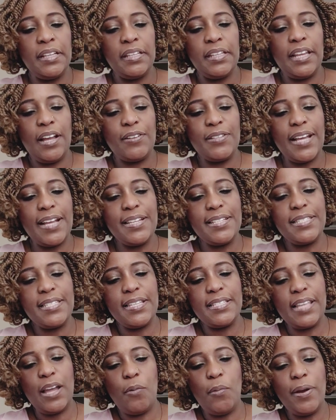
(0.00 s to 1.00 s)
Now, Daddy
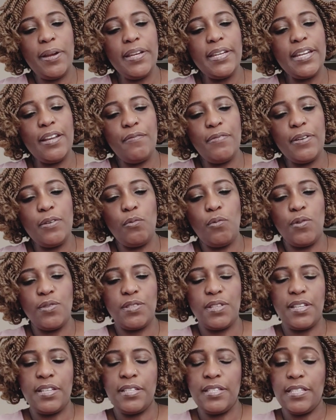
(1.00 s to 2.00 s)
says that when David
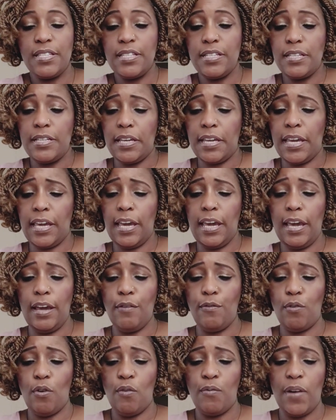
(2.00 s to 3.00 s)
was in the
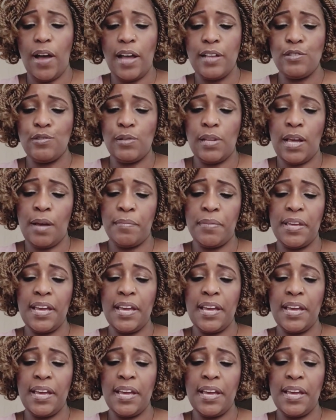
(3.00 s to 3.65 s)
cave of Adullam,